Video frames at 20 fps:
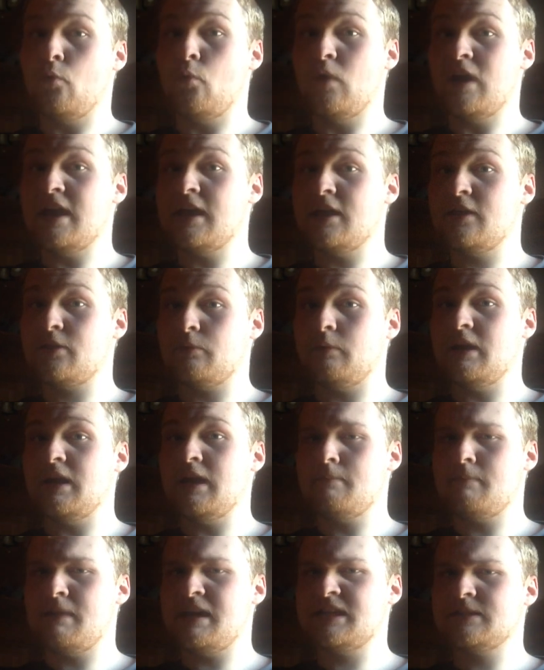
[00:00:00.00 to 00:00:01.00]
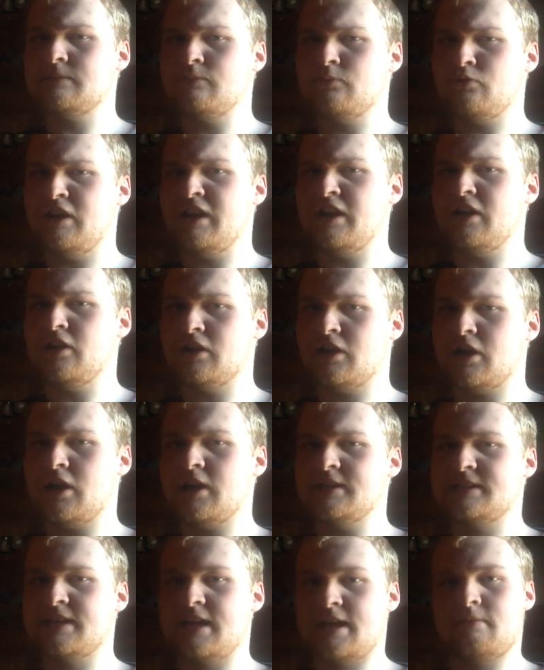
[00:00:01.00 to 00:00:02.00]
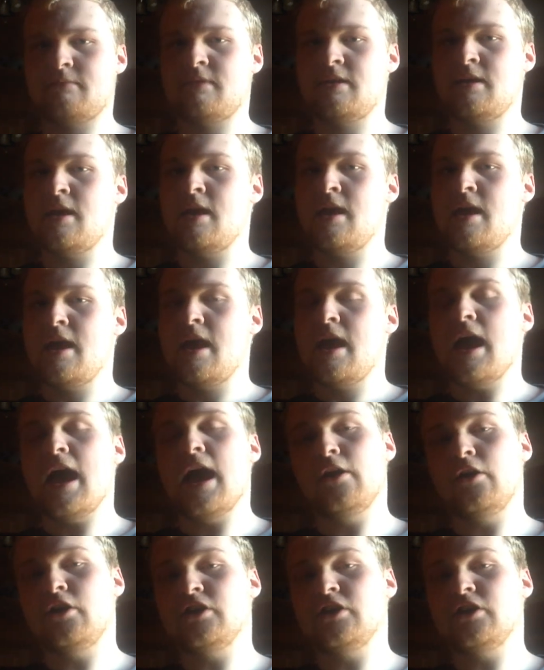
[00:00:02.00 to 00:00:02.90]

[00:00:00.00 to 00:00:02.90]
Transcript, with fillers: we three make some pretty good content. And